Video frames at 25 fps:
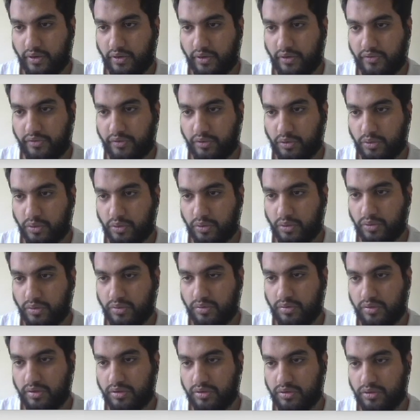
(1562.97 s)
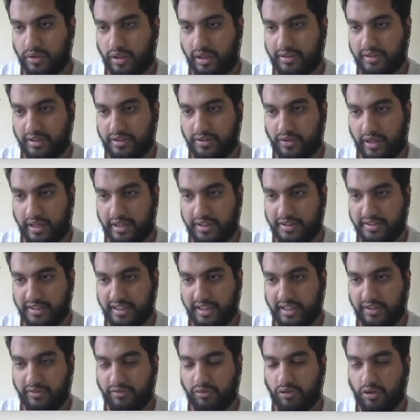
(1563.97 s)
of 2. So I'll just write
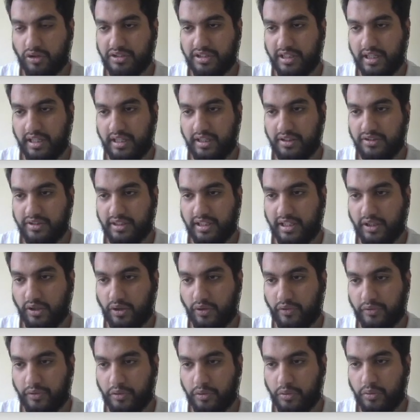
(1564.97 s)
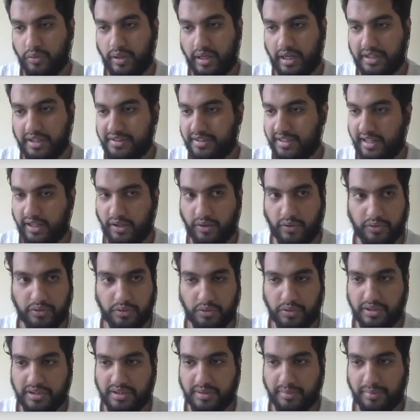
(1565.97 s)
CE for ceiling of 2, and ceiling of
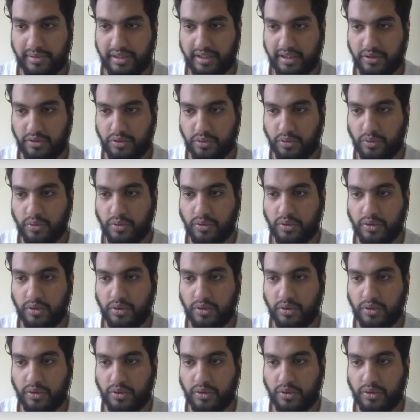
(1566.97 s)
2 is simply 2.